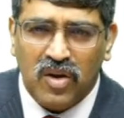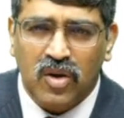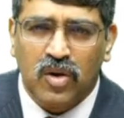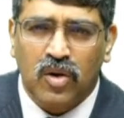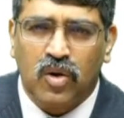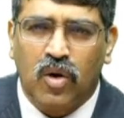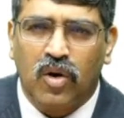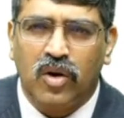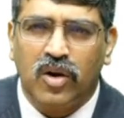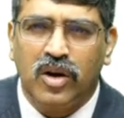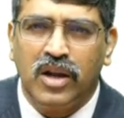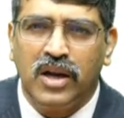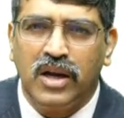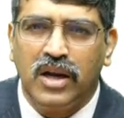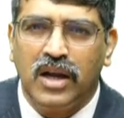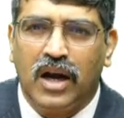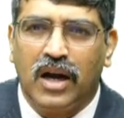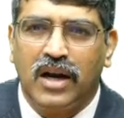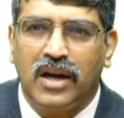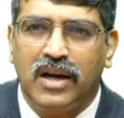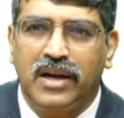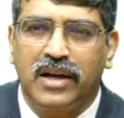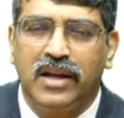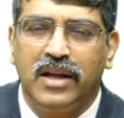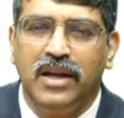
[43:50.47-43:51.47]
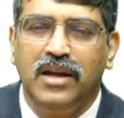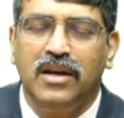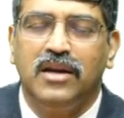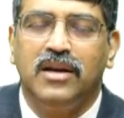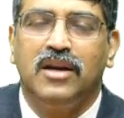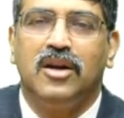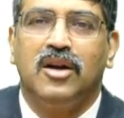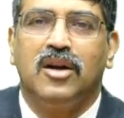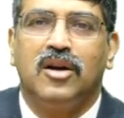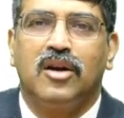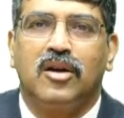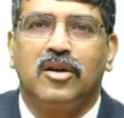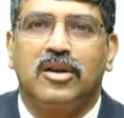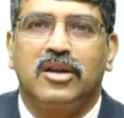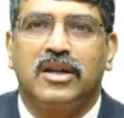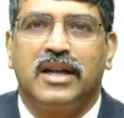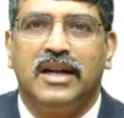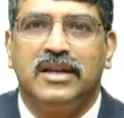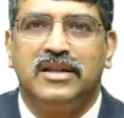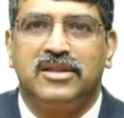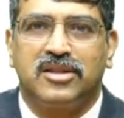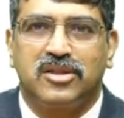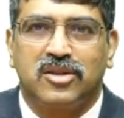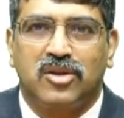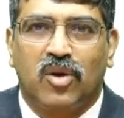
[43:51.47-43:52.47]
coronary artery
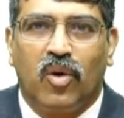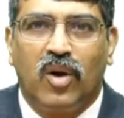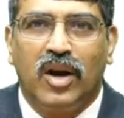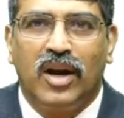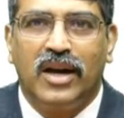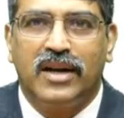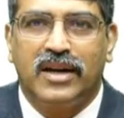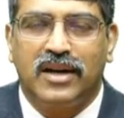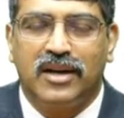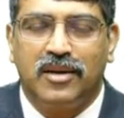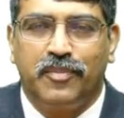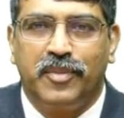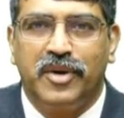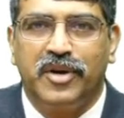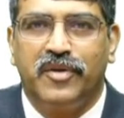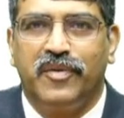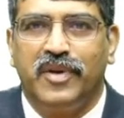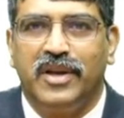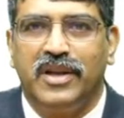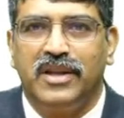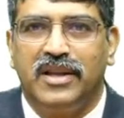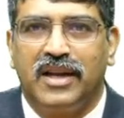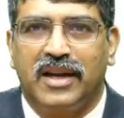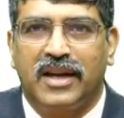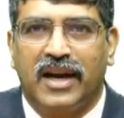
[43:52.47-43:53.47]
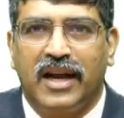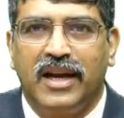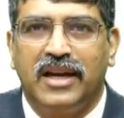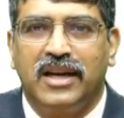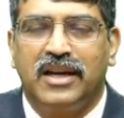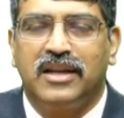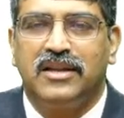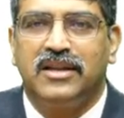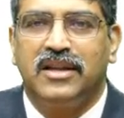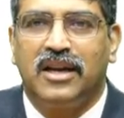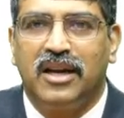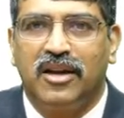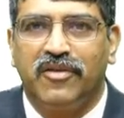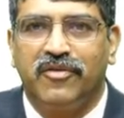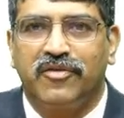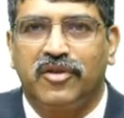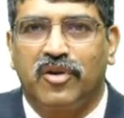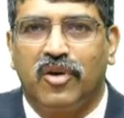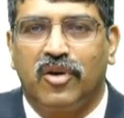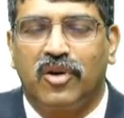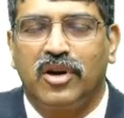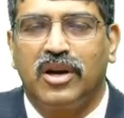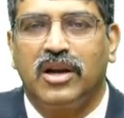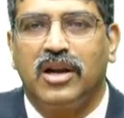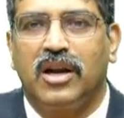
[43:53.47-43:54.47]
gets collateral between the right and the left
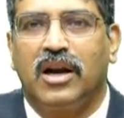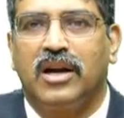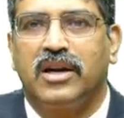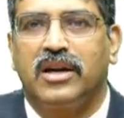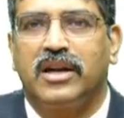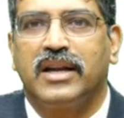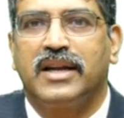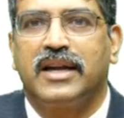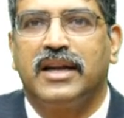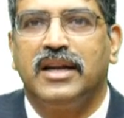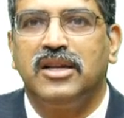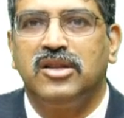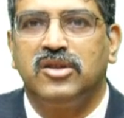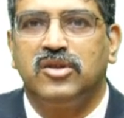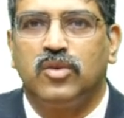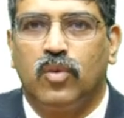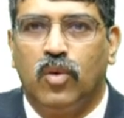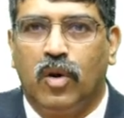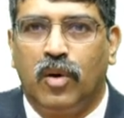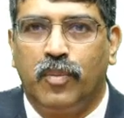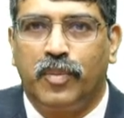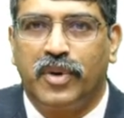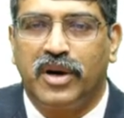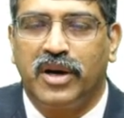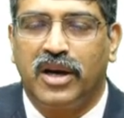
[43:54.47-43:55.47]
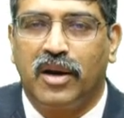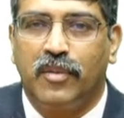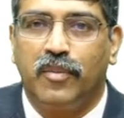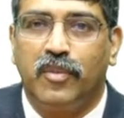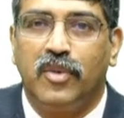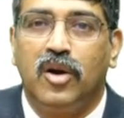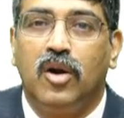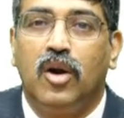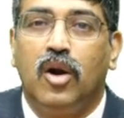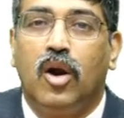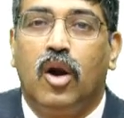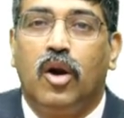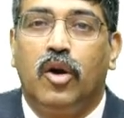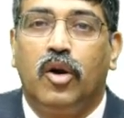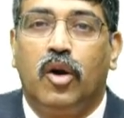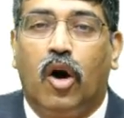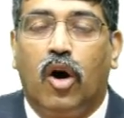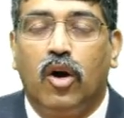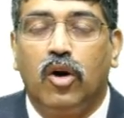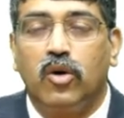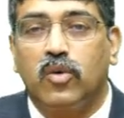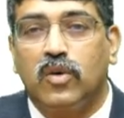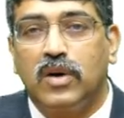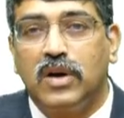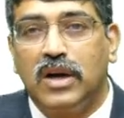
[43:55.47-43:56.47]
coronary artery gets opened up.
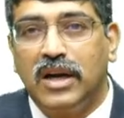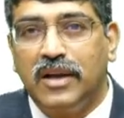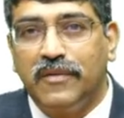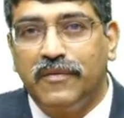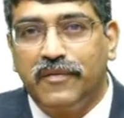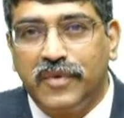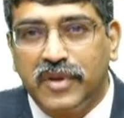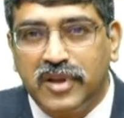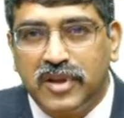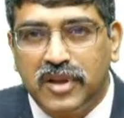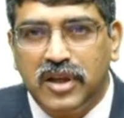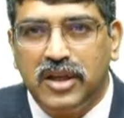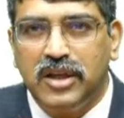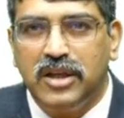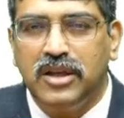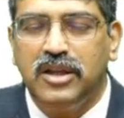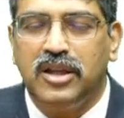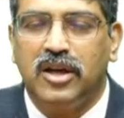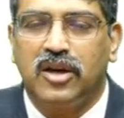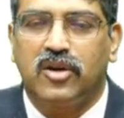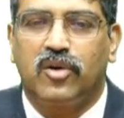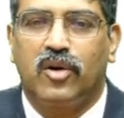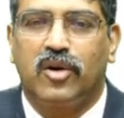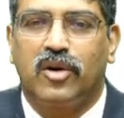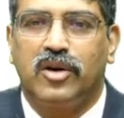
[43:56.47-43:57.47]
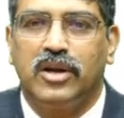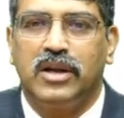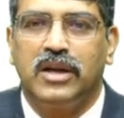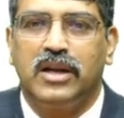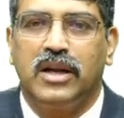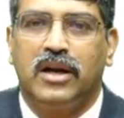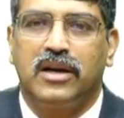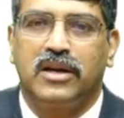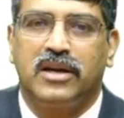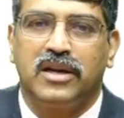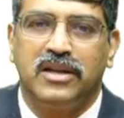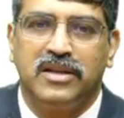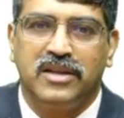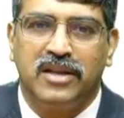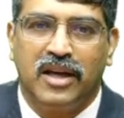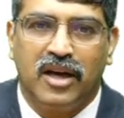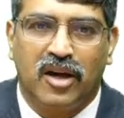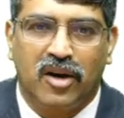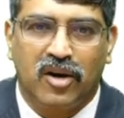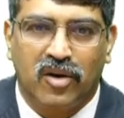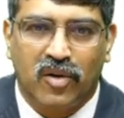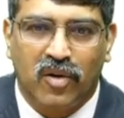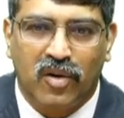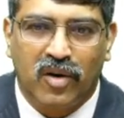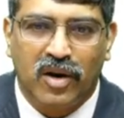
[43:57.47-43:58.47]
Not only within the coronary artery
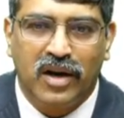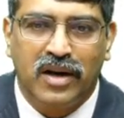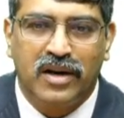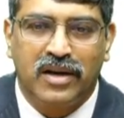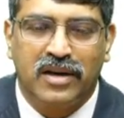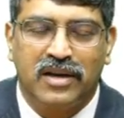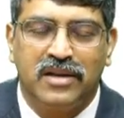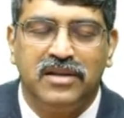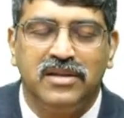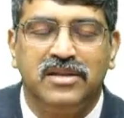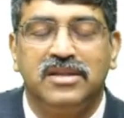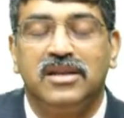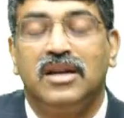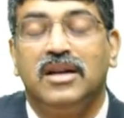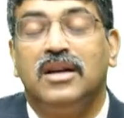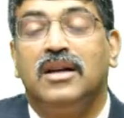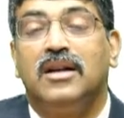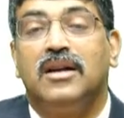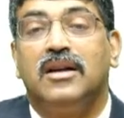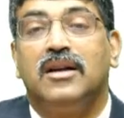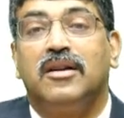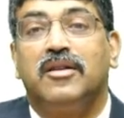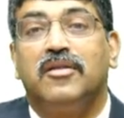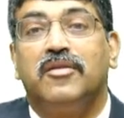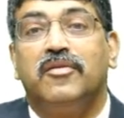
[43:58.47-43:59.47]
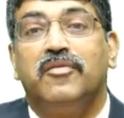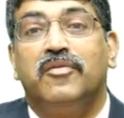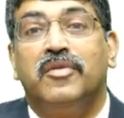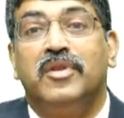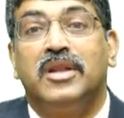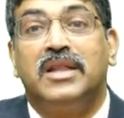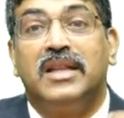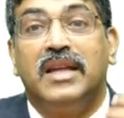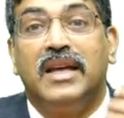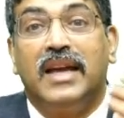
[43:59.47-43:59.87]
there are collaterals, with